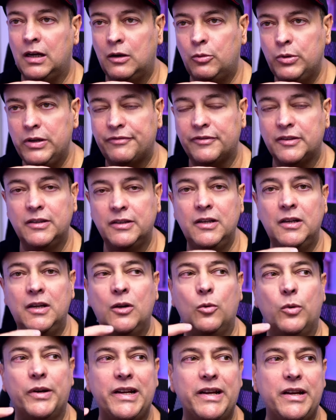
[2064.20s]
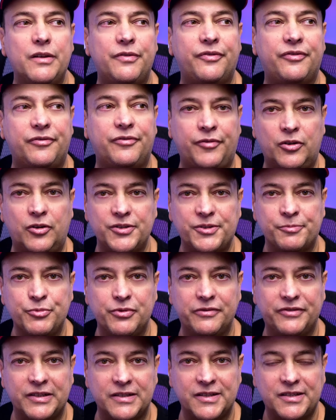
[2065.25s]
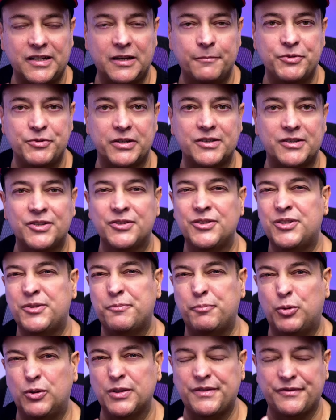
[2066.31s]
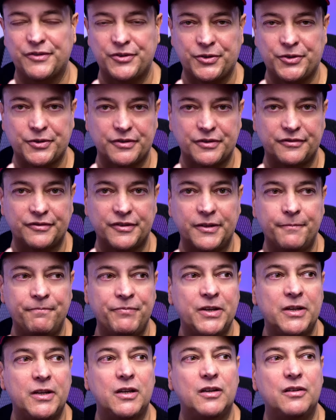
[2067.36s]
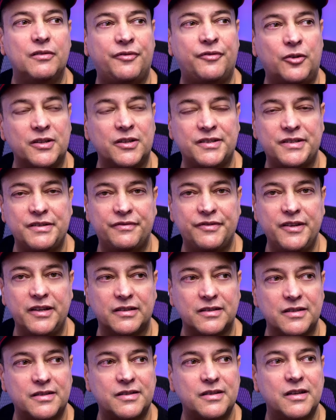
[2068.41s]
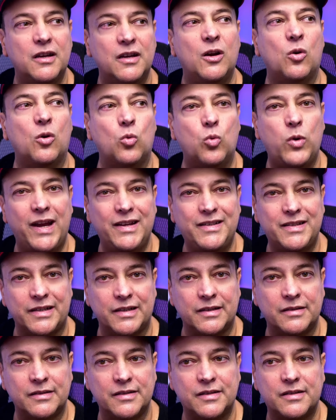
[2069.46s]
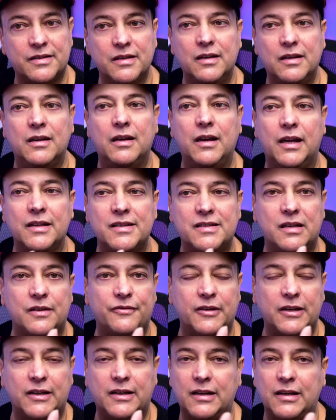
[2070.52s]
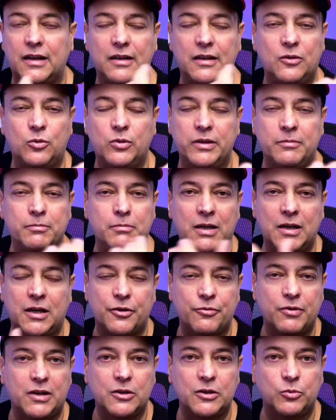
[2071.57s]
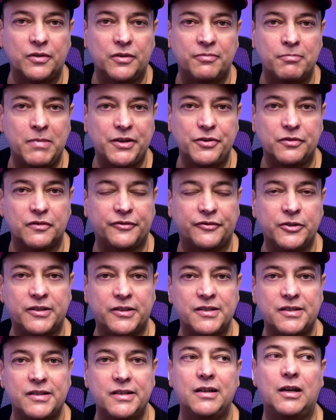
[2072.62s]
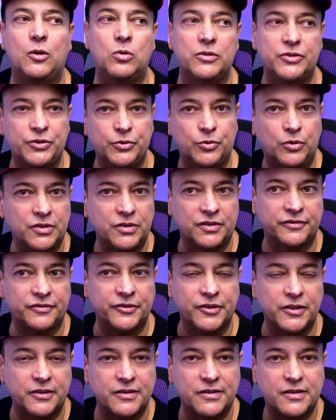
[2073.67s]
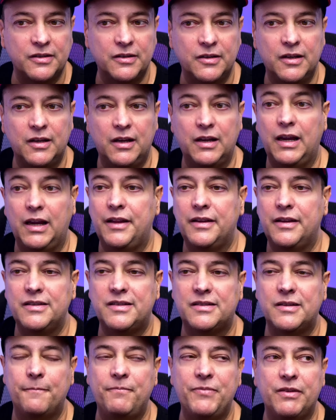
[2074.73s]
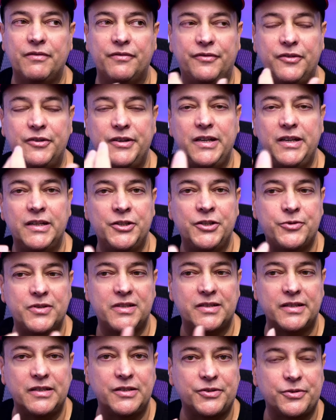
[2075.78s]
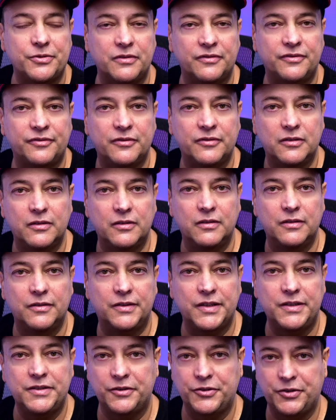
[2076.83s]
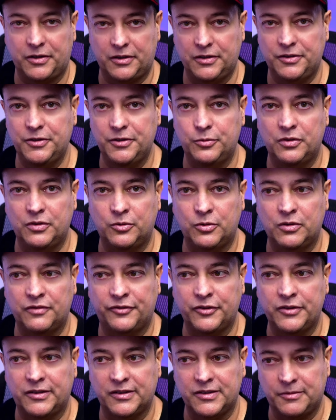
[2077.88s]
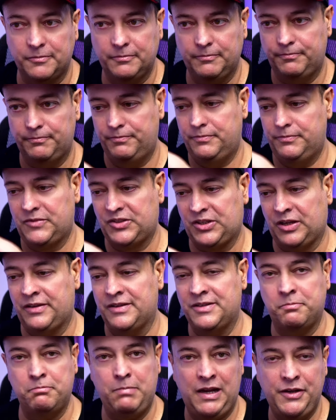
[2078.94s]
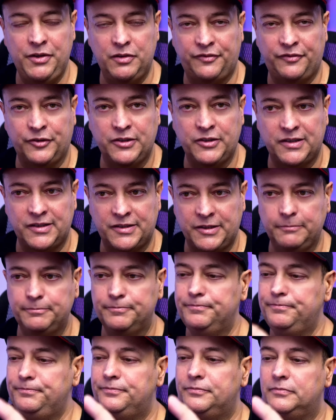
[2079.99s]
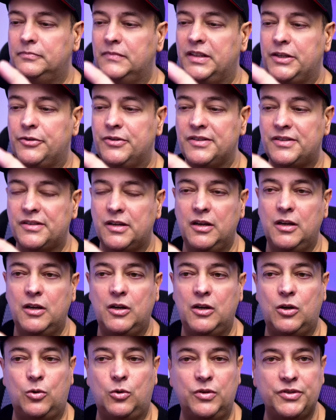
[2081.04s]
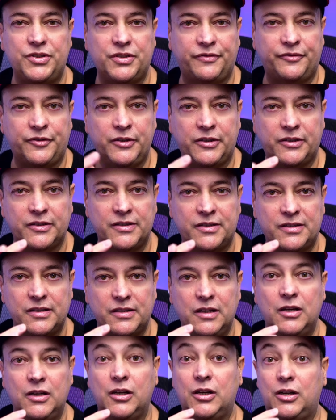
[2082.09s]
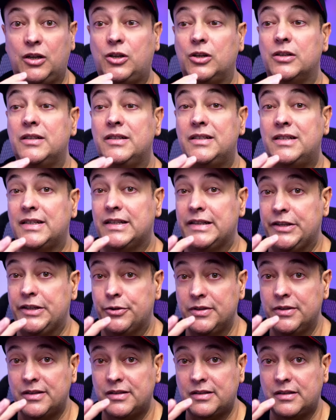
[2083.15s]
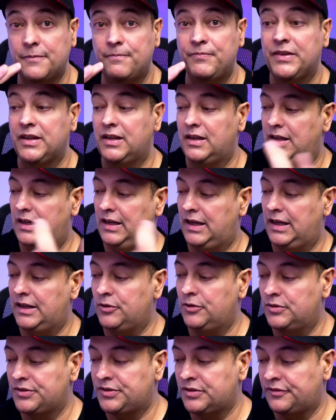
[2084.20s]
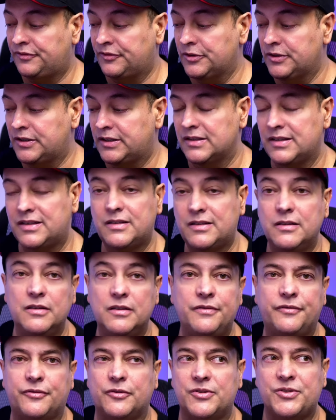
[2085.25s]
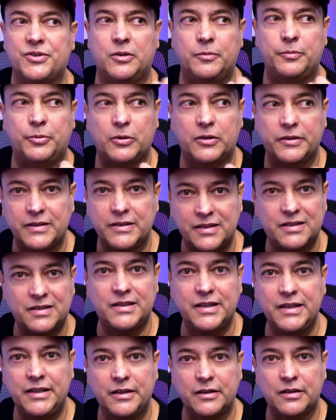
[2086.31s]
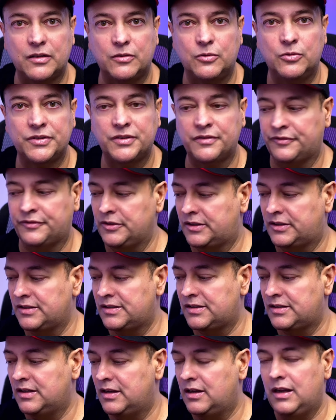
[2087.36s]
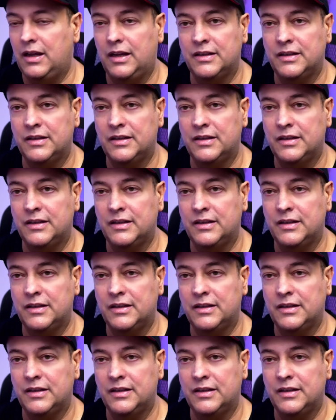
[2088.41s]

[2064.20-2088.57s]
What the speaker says: However, when I have fast moving subjects, sports photography, fast events, weddings, and stuff like that, I don't want to muck around with manual focusing. I will do autofocus. And there's very interesting sort of things that you can do with autofocus. So there's manual focusing, there is autofocus continuous, and autofocus, for example, on a singular autofocus,